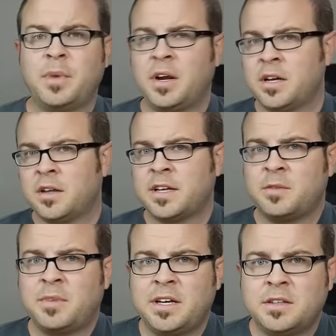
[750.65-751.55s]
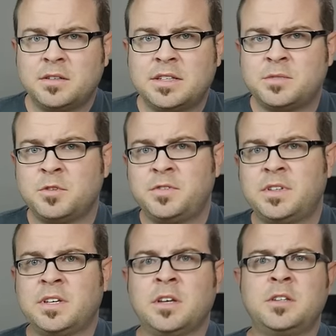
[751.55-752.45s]
Bearing all that in mind though, let's move to
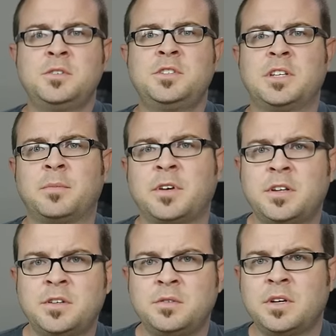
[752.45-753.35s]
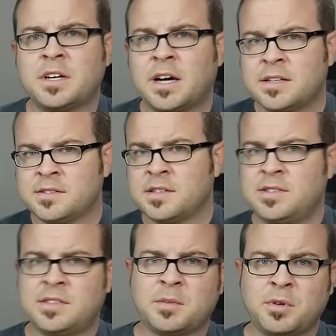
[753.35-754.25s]
the conclusion. I'm gonna do a cons
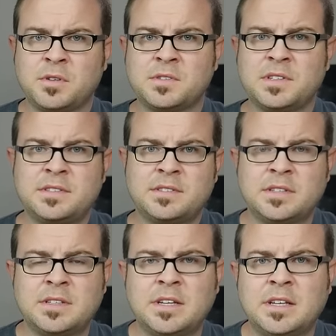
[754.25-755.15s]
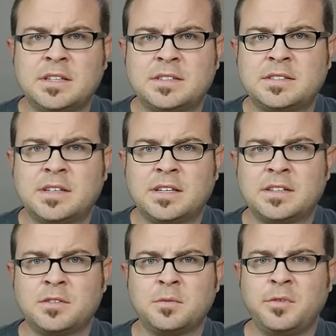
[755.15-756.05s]
list and a pros list, and uh, let's, I
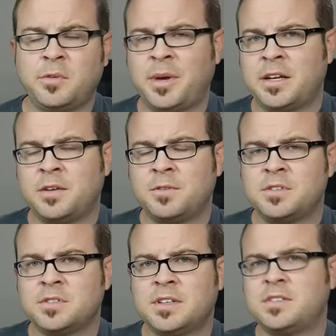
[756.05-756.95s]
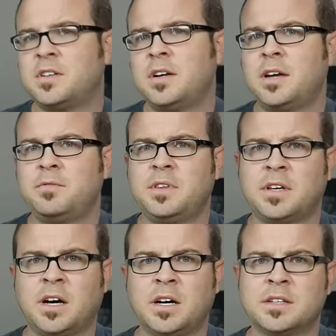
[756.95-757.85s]
like to remove the band-aid first. So let's start off with
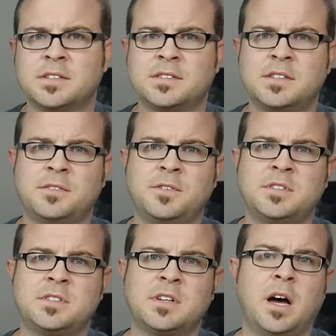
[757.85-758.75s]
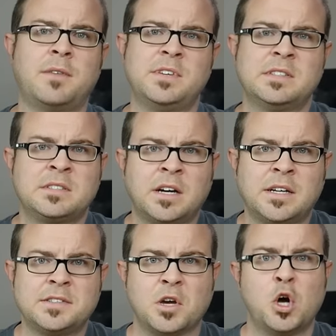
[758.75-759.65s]
cons, and the first obvious
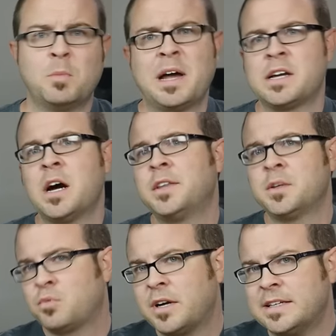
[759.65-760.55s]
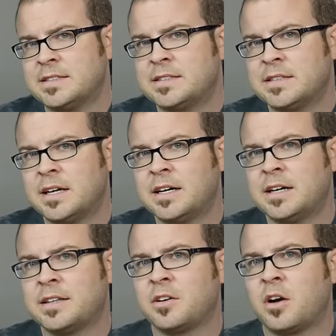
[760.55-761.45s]
con is, oh my god, the price.
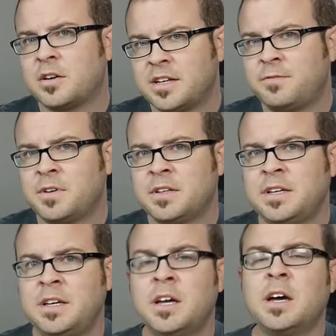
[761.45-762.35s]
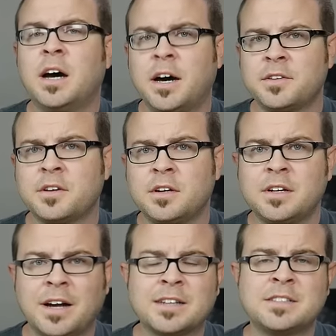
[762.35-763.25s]
Uh, there are definitely other
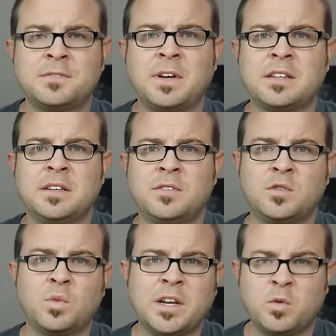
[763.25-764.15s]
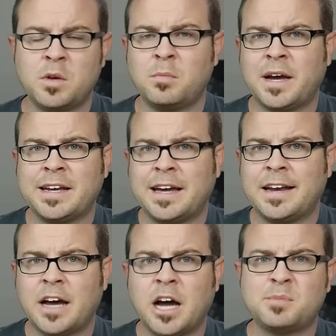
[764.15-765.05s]
cost-effective twenty-one by
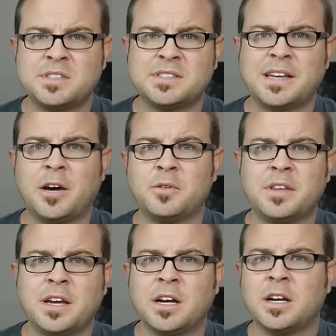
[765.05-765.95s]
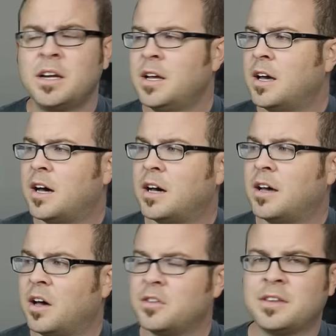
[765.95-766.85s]
nine options out there
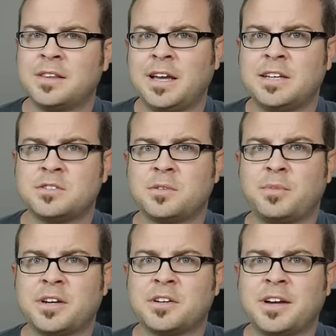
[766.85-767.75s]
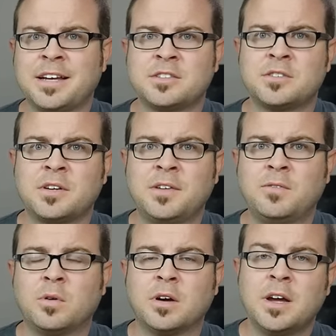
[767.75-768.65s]
uh, other than the Acer Predator X
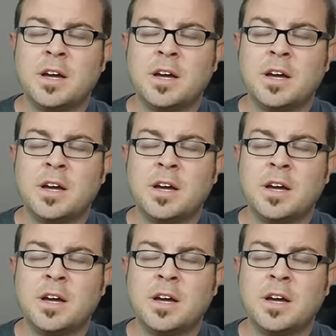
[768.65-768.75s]
thirty-four.